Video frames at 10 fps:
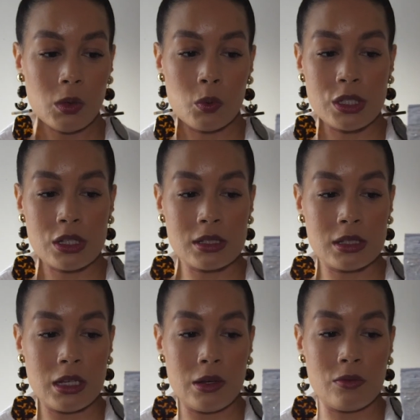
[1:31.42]
which is
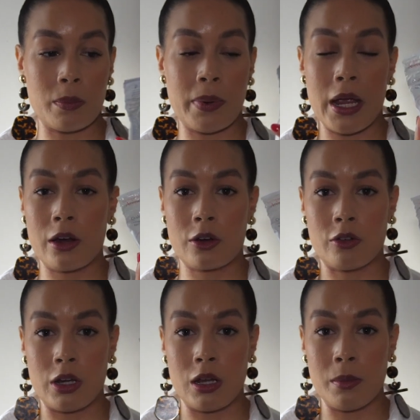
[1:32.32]
the repair
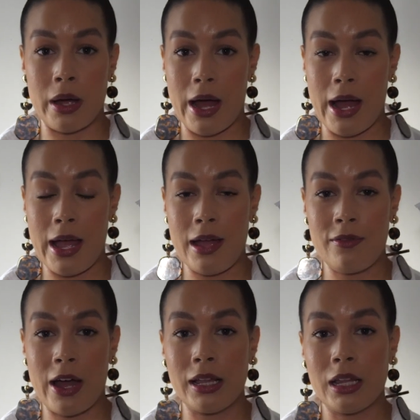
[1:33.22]
cream. I
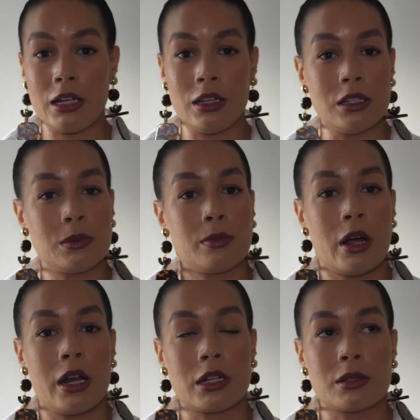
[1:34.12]
have highlighted this
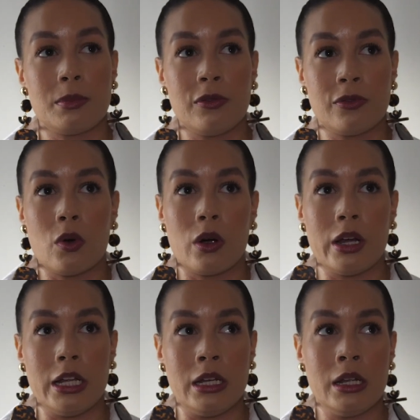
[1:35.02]
product before
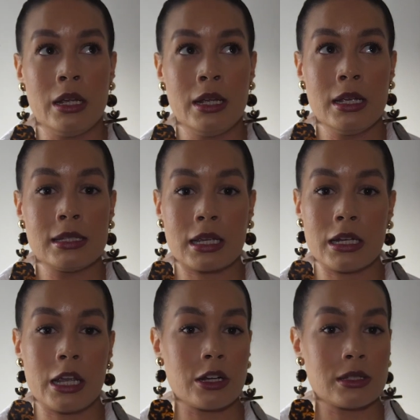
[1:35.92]
in
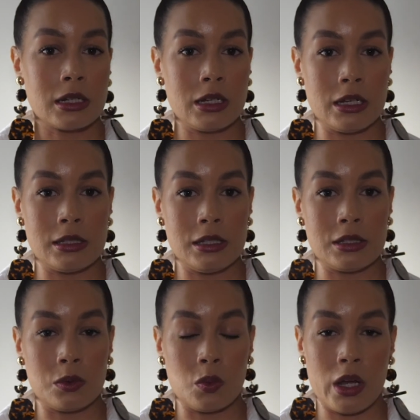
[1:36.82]
Skincare Sunday
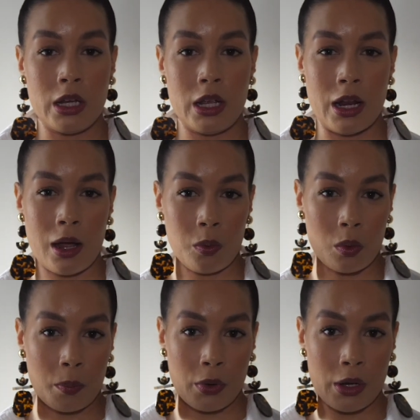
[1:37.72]
Season 1, and I
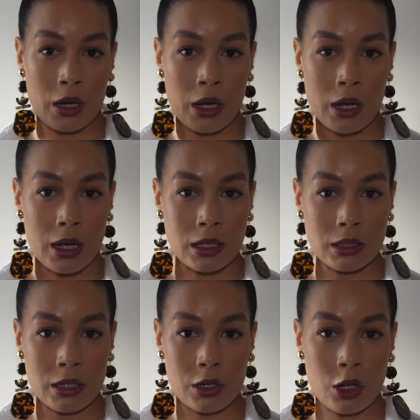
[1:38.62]
will put a
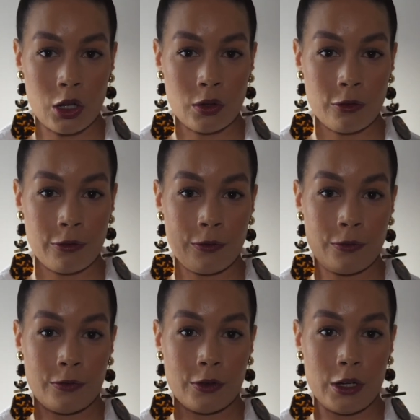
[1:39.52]
little
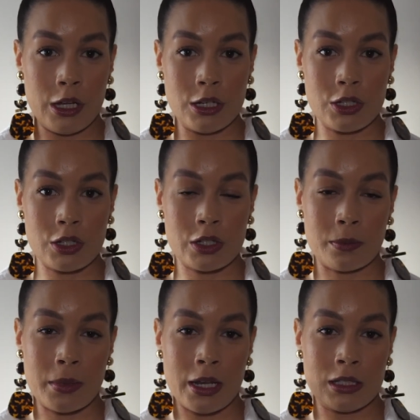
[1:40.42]
footage,
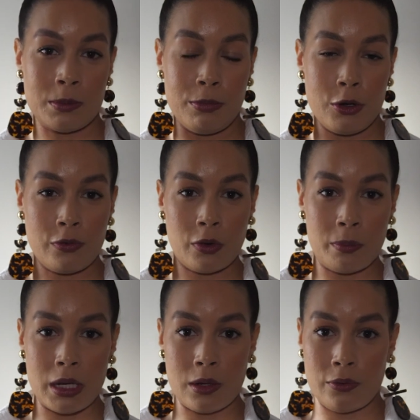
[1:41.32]
some nice beautiful
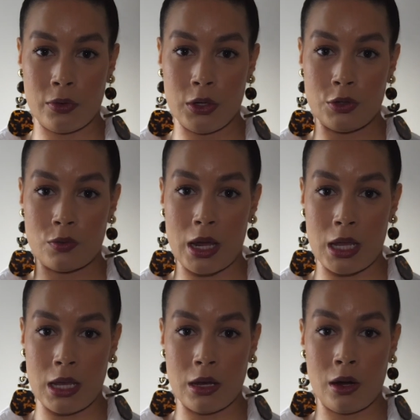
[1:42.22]
bean footage
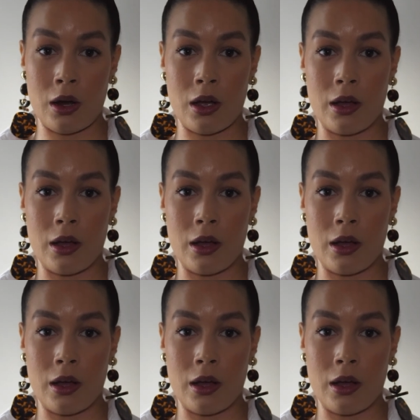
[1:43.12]
right here